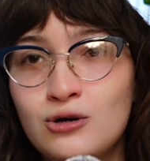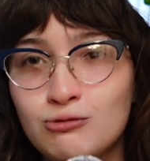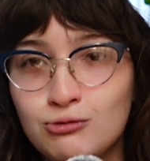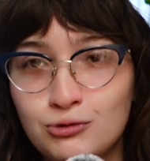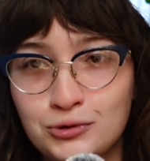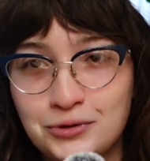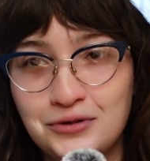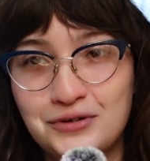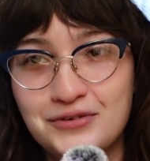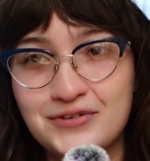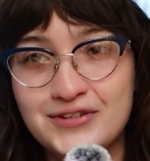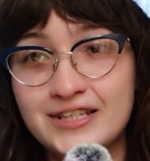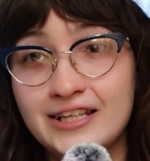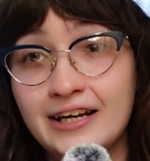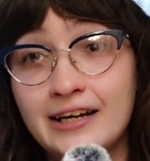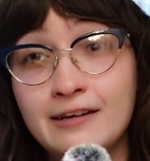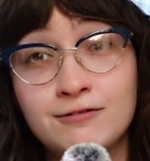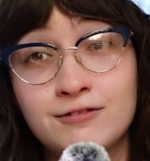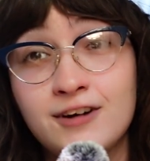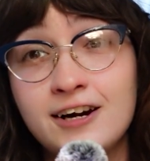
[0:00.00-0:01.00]
rules
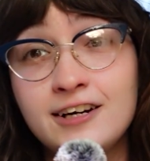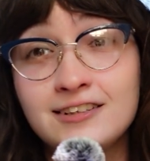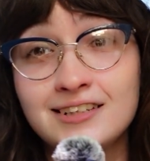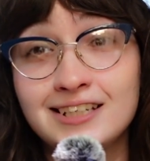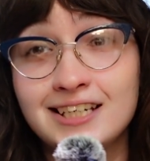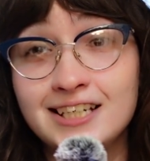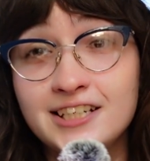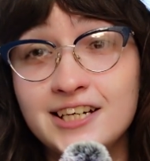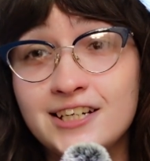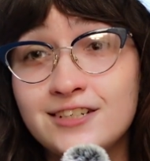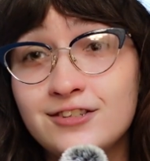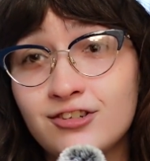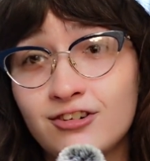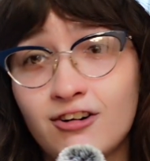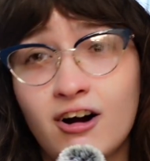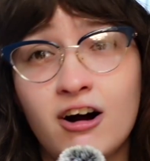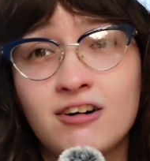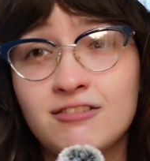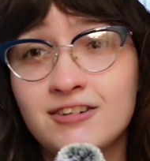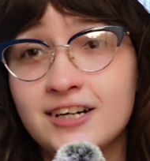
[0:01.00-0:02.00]
that, frankly, kids
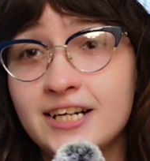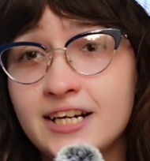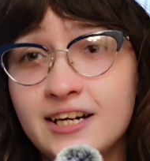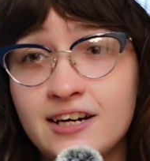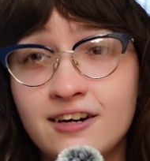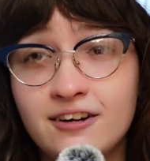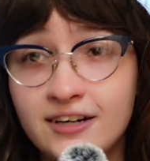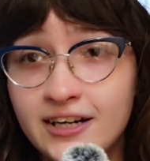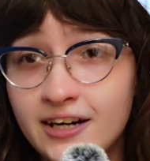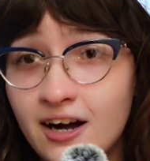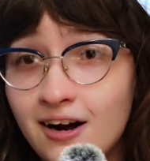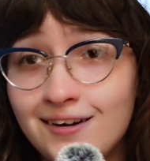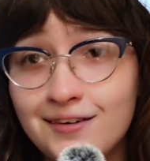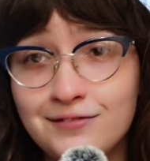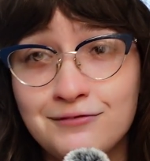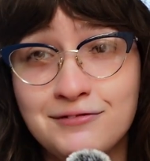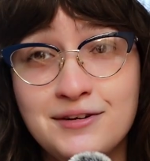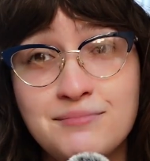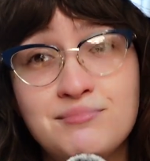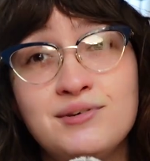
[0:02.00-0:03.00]
are already hearing
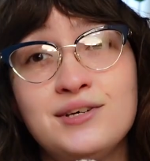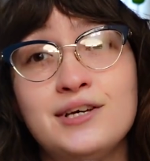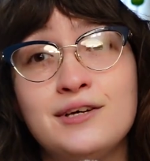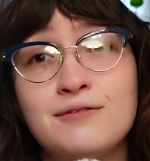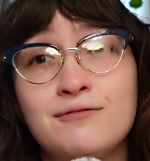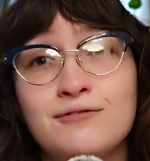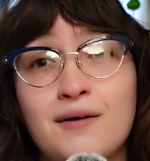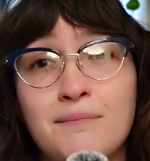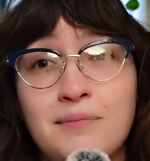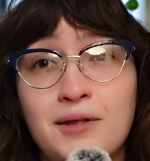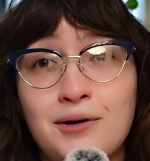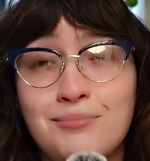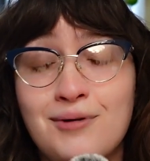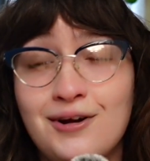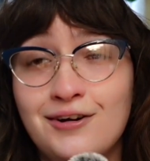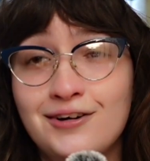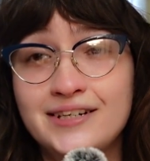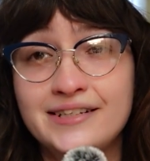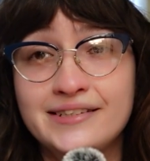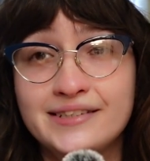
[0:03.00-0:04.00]
on repeat from their
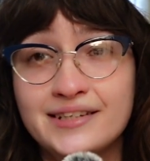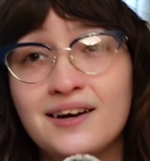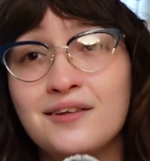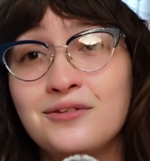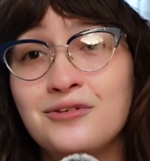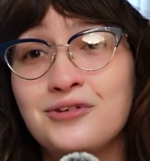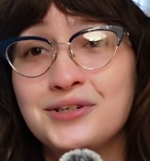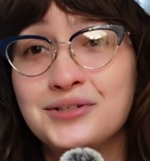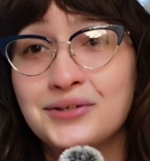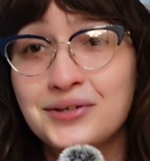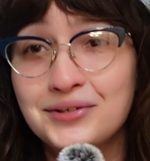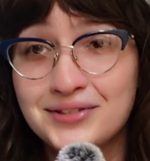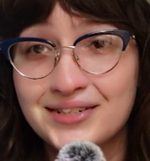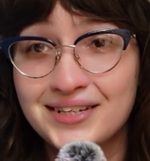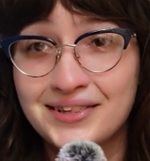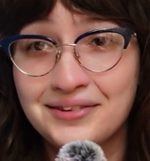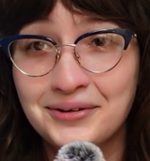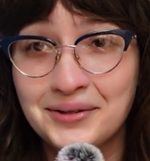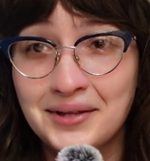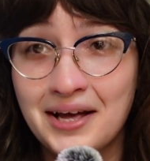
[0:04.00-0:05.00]
parents and other adults
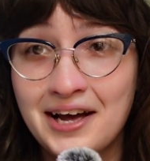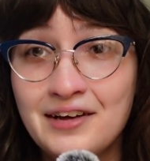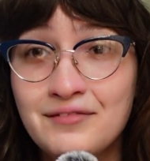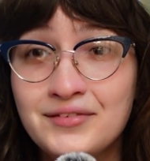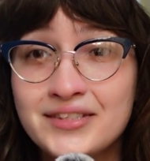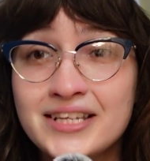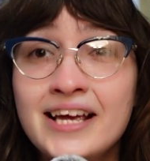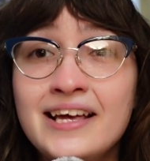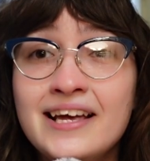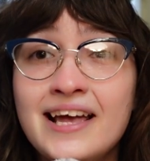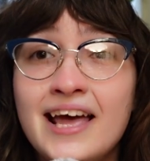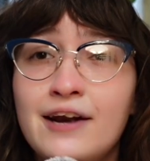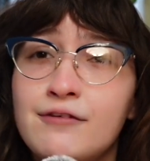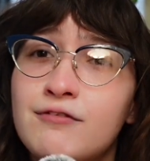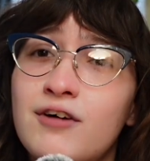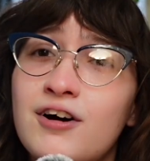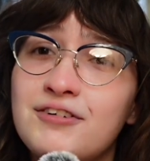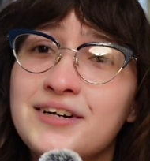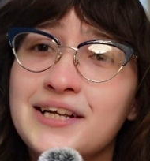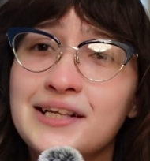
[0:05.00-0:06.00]
in their lives and
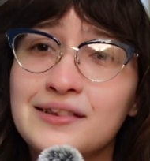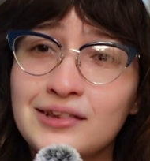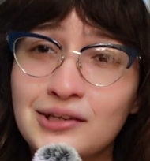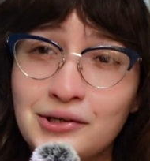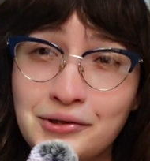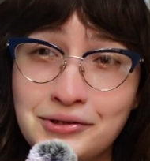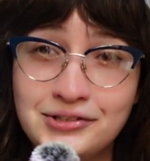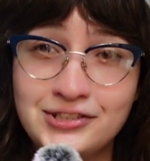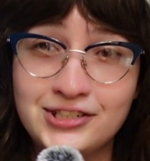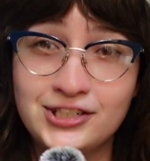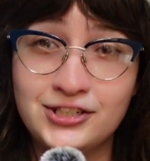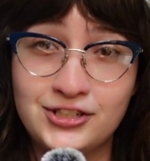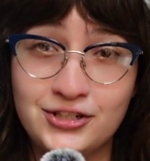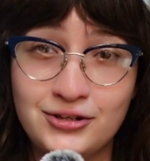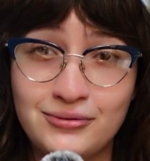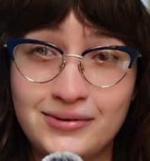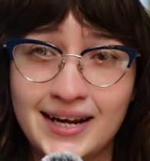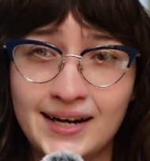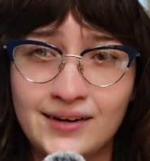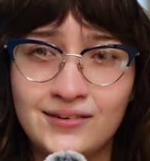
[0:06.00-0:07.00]
have already learned to
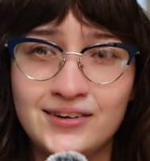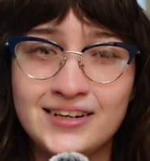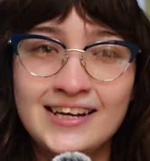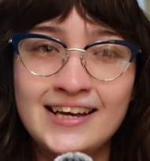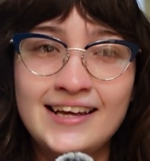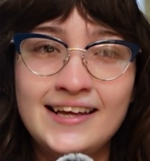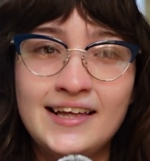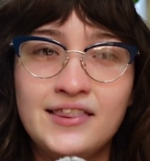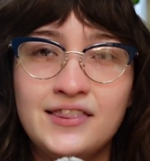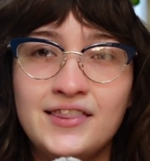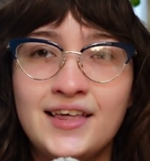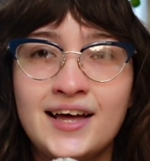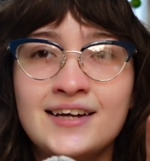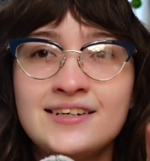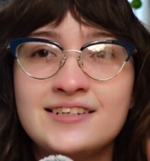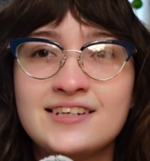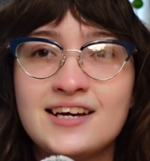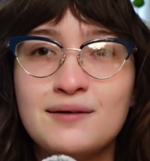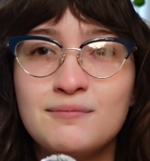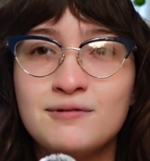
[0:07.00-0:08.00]
tune out.
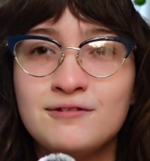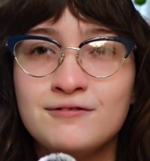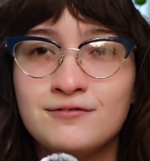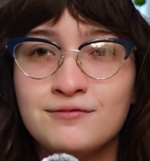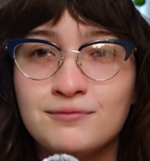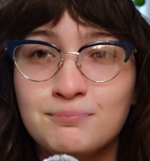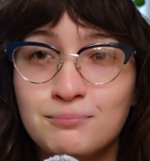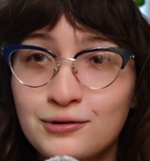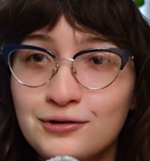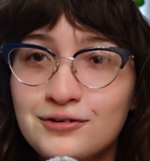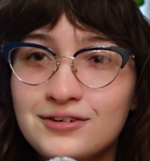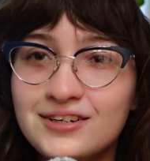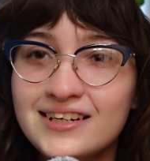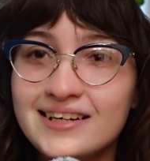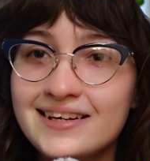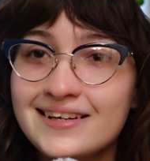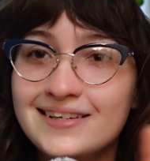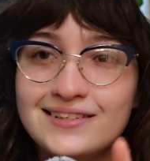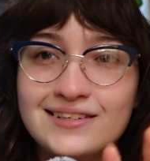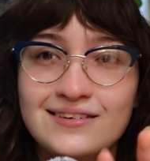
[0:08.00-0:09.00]
That type of book
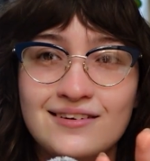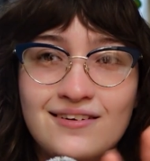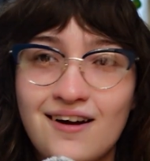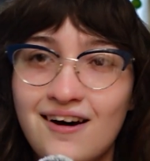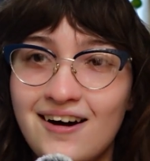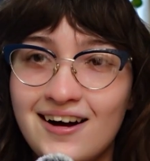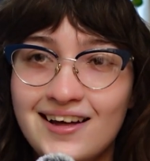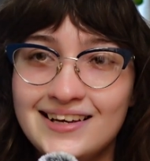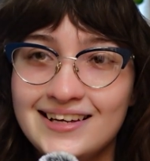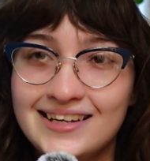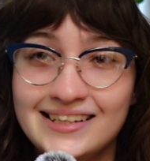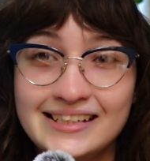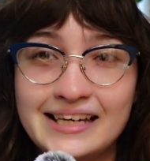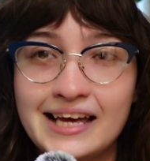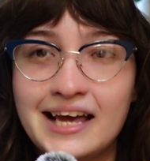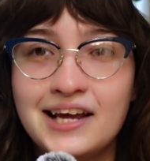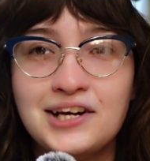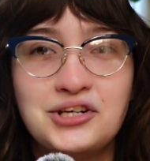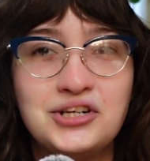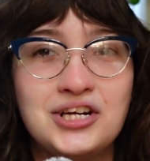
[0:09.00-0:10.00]
is not
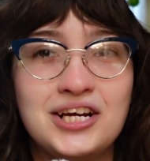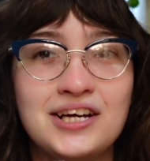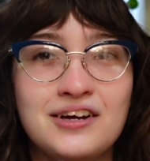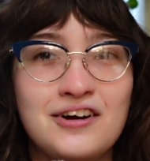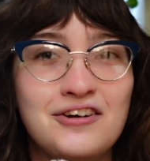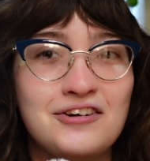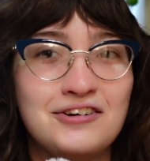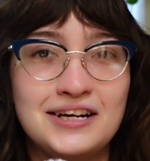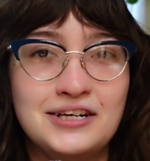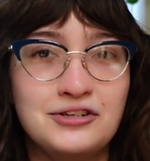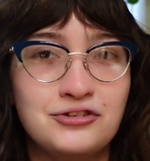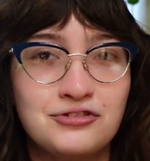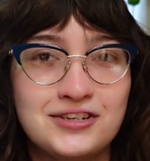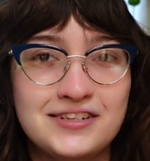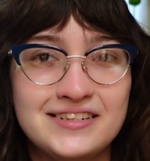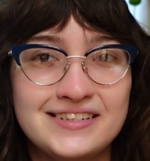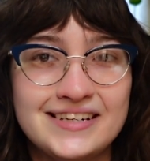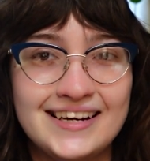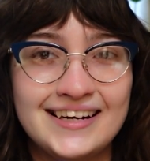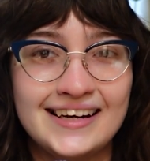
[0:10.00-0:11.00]
engaging or
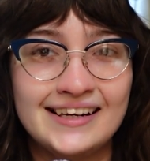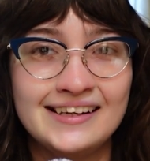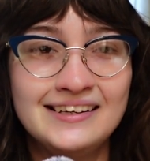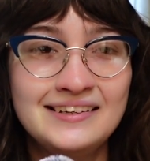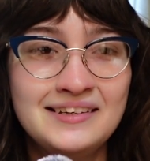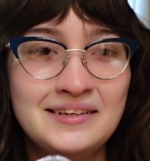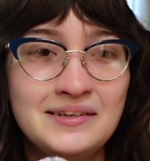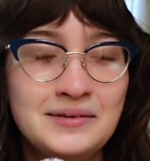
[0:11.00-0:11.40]
interesting.